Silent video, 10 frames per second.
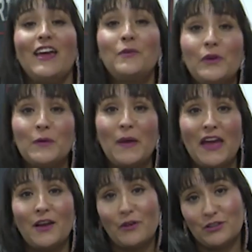Winnipeg,
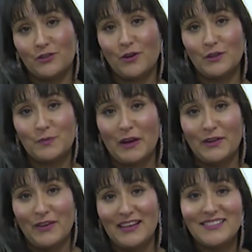Rachel
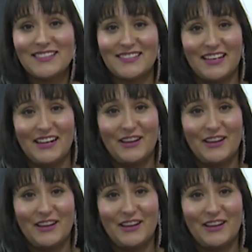CrowSpreadingWings, City